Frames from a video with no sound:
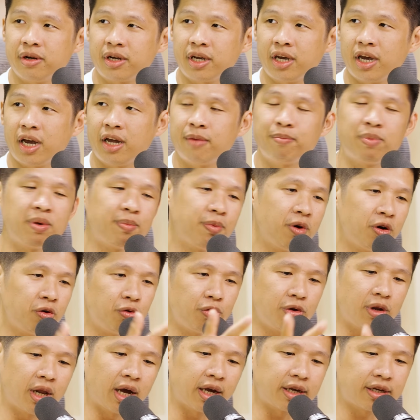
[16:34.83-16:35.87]
Okay, and people
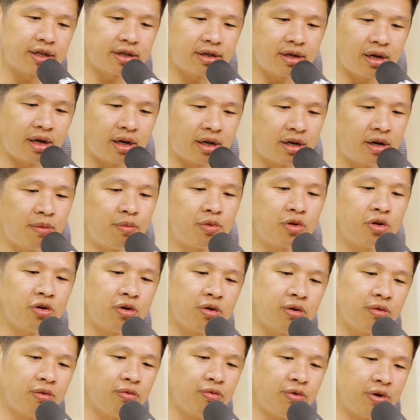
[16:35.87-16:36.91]
who like
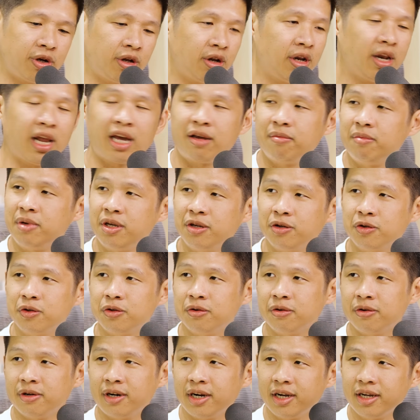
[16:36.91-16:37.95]
crypto will not like me
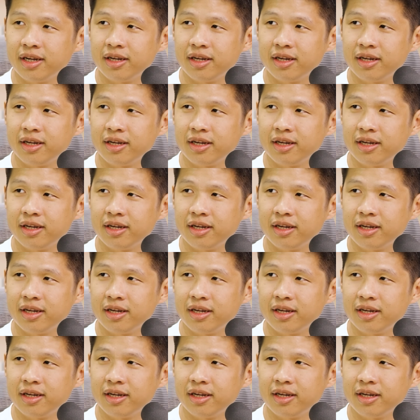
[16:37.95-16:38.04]
also, right?